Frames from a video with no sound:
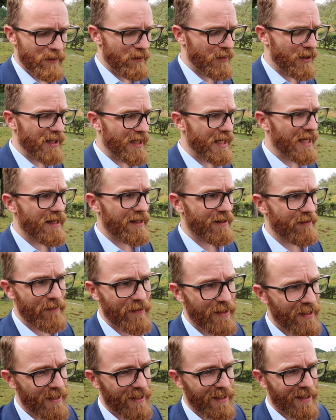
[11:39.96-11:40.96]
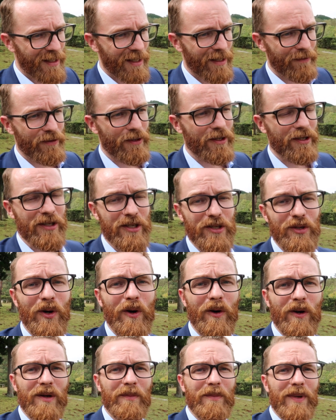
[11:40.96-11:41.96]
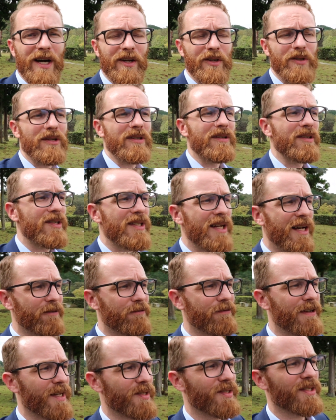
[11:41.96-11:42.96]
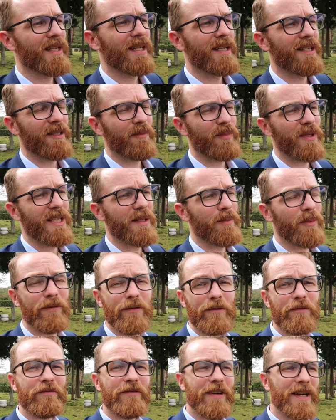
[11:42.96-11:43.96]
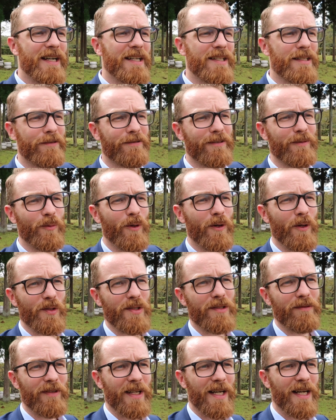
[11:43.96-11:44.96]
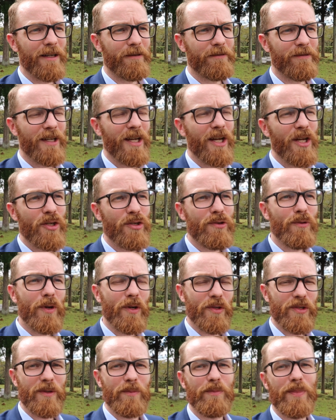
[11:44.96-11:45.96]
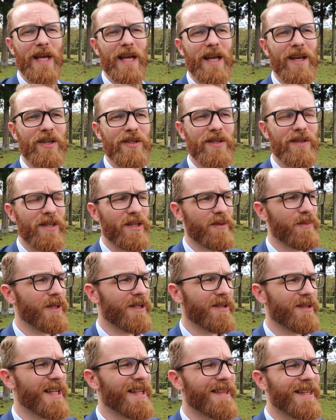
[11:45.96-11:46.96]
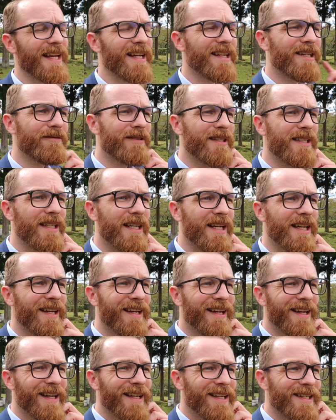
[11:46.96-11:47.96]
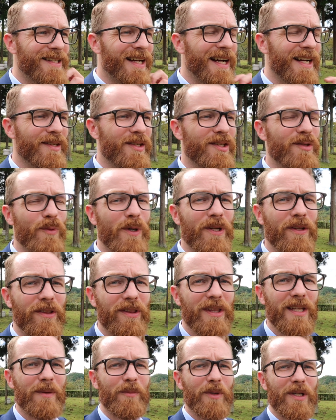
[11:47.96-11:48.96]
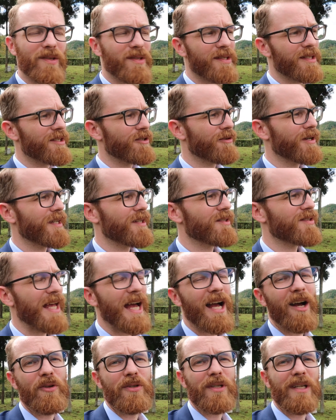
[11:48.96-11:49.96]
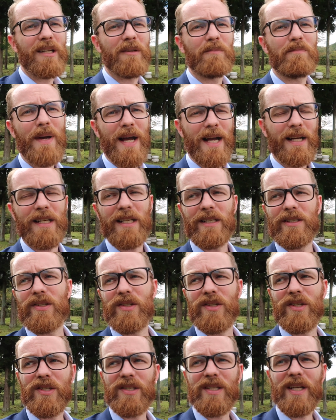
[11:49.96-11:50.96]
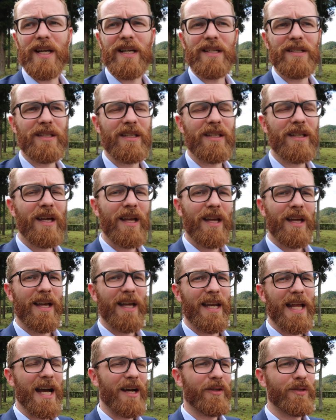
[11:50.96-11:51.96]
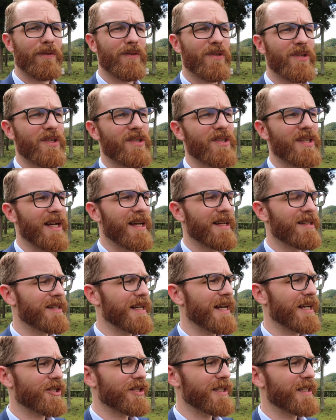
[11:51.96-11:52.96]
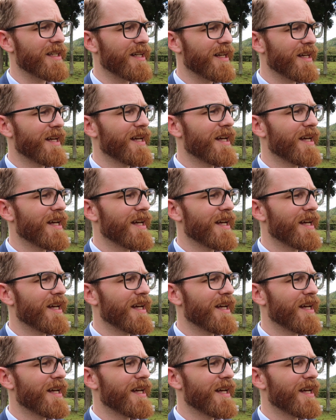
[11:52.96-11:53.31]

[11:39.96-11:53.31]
But again, if you can talk about it, you can start fascinating people from very different walks of life towards a page into this because at the end of the day, science is one thing, but it's the trick is how to get it back into society and how to society actually,